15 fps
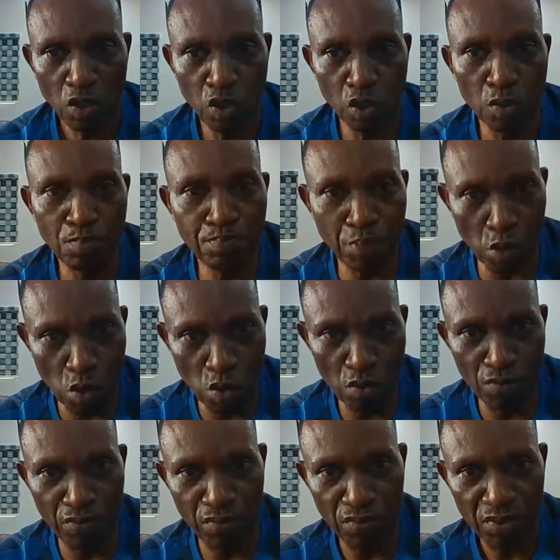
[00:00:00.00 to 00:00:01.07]
to
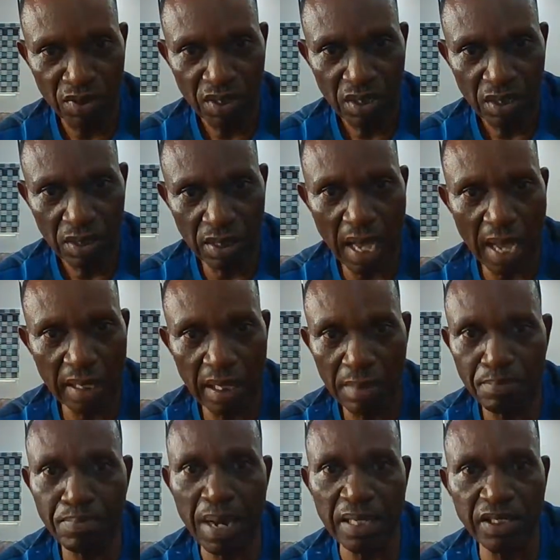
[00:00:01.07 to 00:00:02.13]
prove that
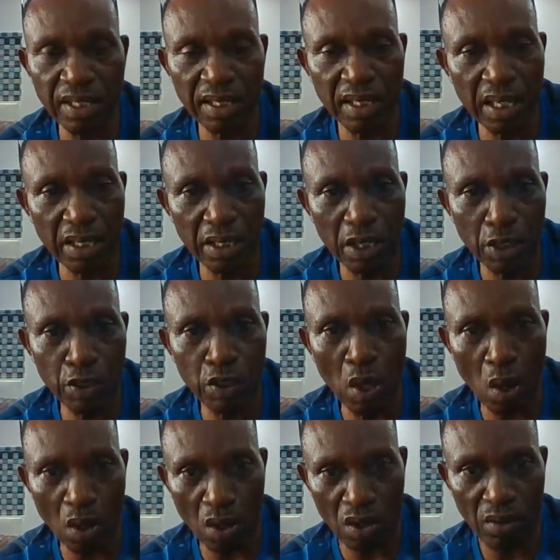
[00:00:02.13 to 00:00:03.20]
the person in the
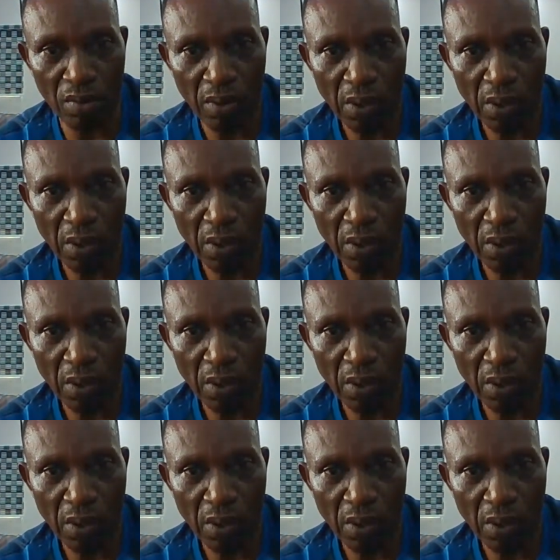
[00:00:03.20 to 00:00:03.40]
dock